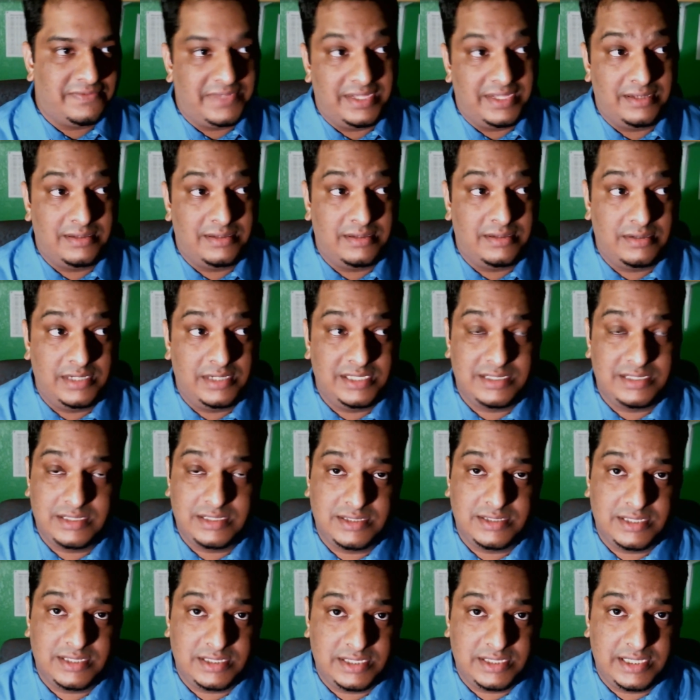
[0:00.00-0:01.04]
The research
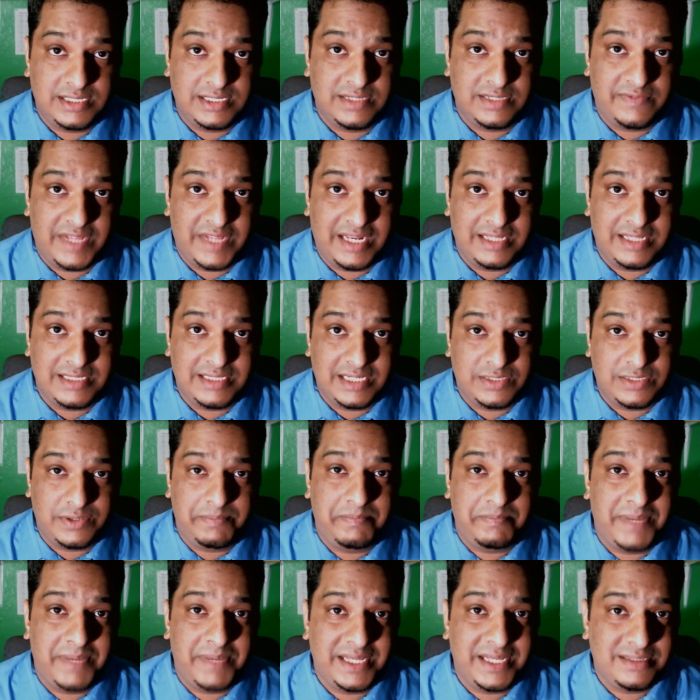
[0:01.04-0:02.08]
has suggested that it's actually
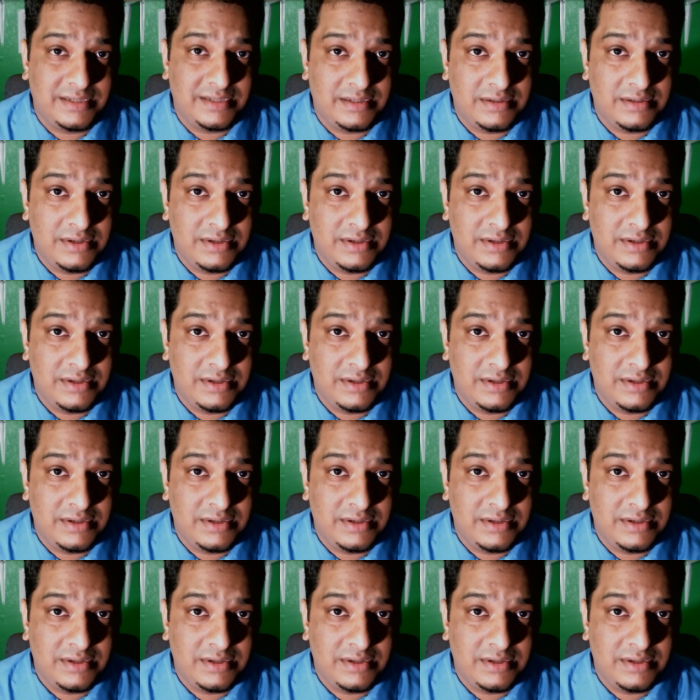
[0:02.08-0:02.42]
better